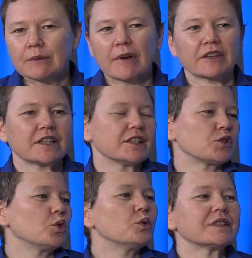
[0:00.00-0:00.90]
about
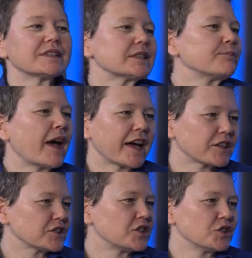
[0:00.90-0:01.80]
this? Who does this
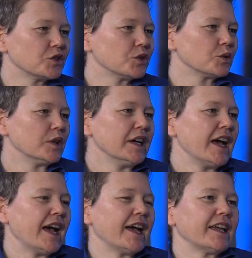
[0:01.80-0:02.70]
matter to?
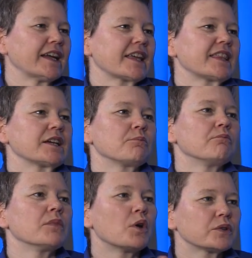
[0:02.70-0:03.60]
And I think
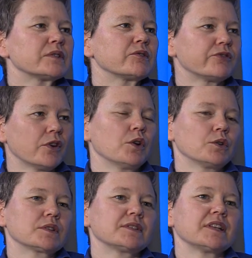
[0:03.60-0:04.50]
most
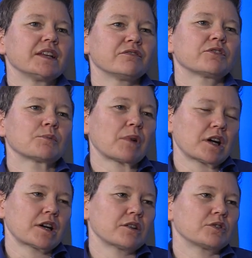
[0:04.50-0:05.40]
folks in
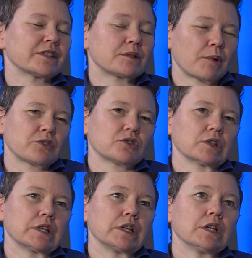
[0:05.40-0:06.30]
Vermont
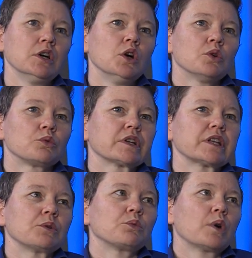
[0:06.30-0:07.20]
especially
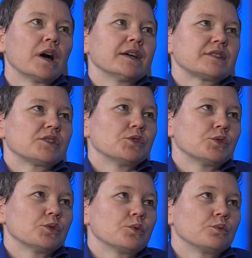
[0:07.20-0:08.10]
really want
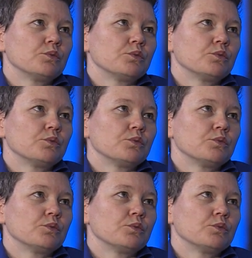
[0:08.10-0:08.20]
to